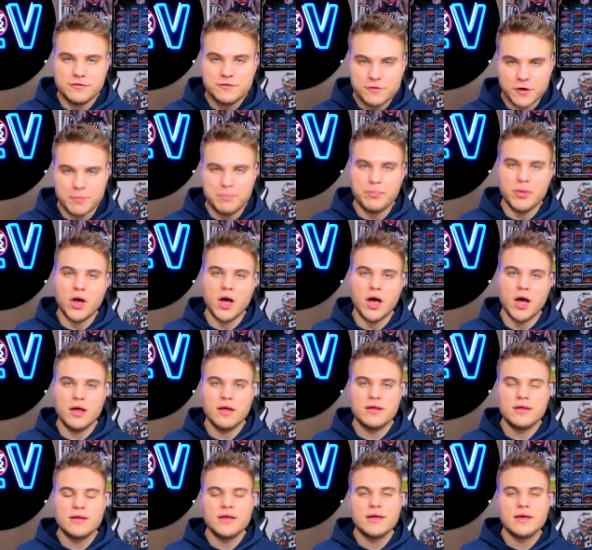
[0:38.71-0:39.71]

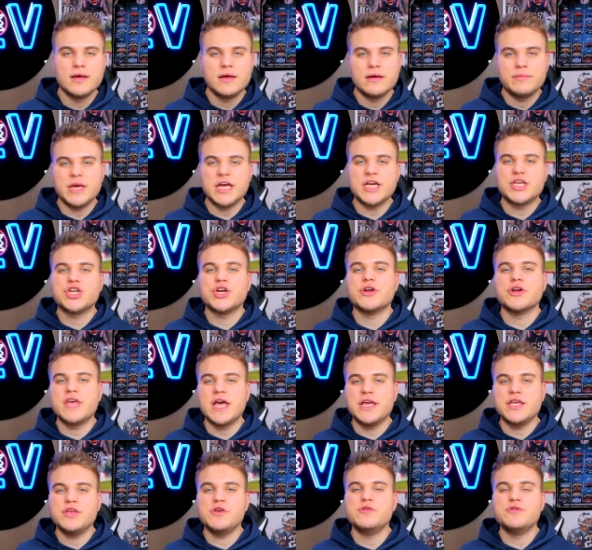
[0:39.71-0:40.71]
football, make sure
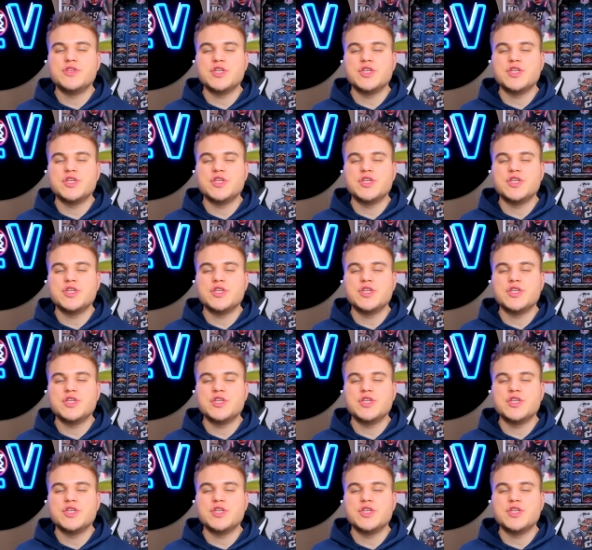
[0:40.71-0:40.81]
that you